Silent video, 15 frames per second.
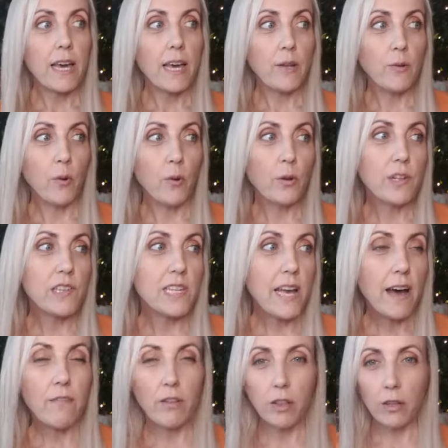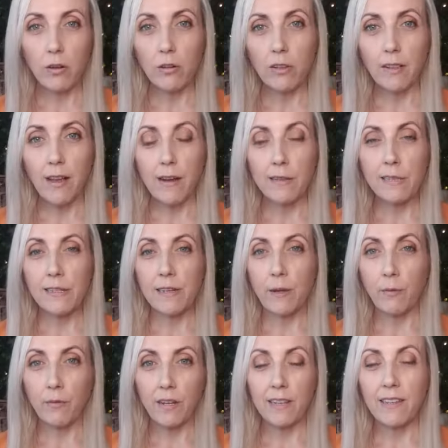in order to have a
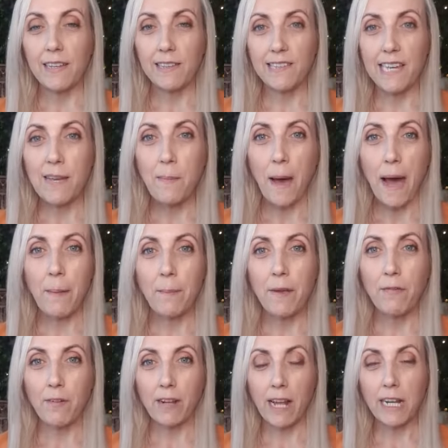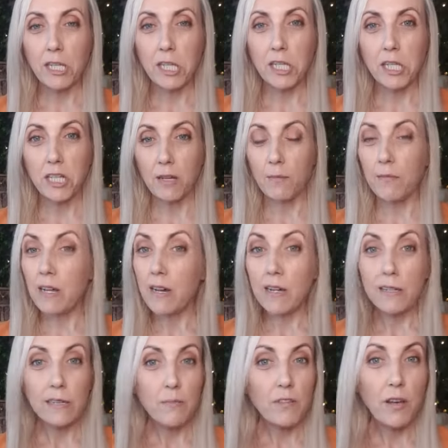long-lasting, really deep, happy relationship,
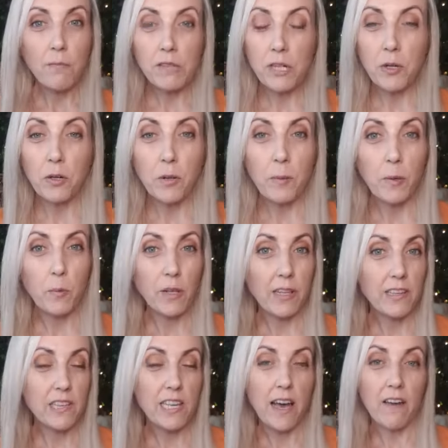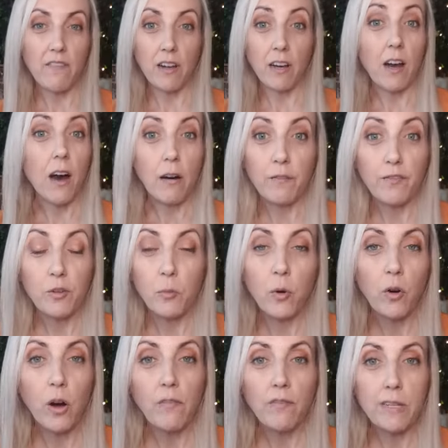sometimes you've got to be willing to have uncomfortable
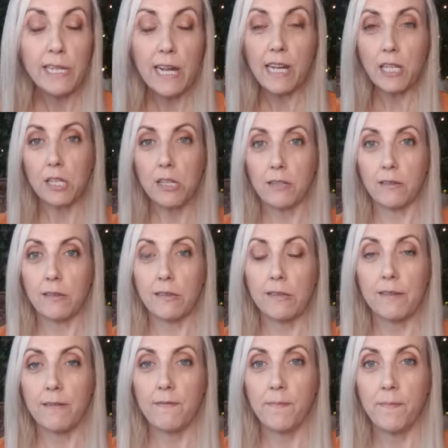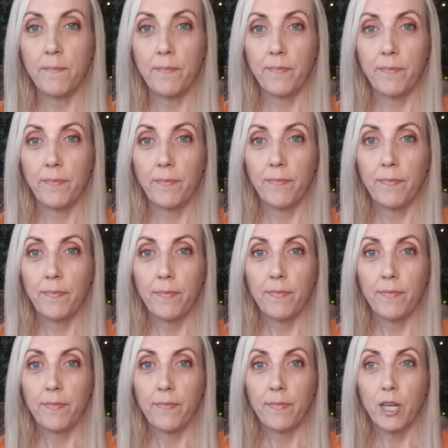conversations.
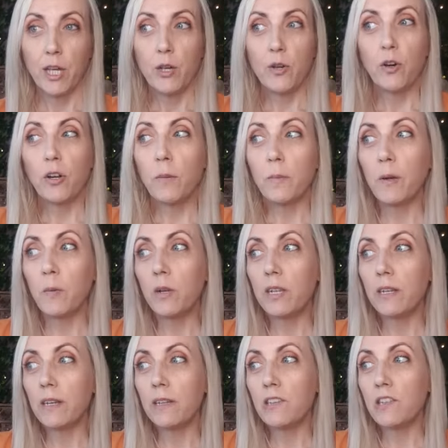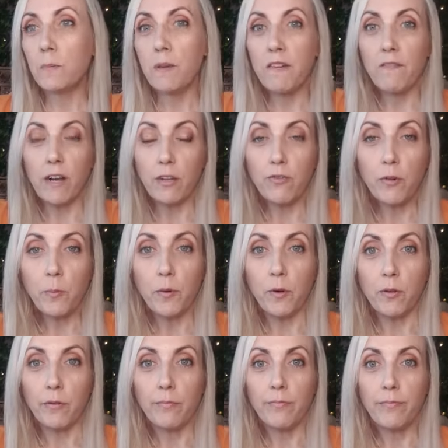You've got to be willing to be
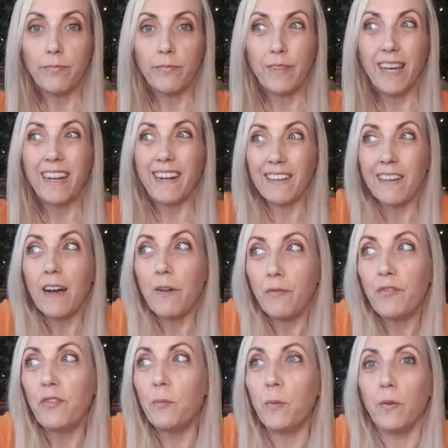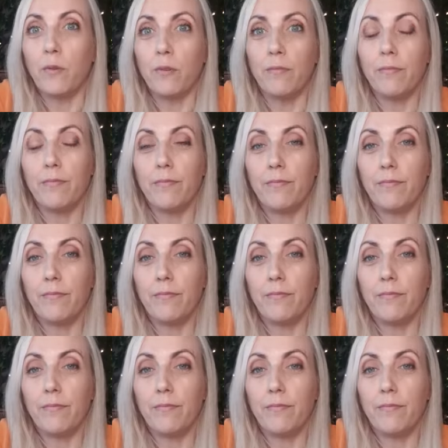vulnerable and uncomfortable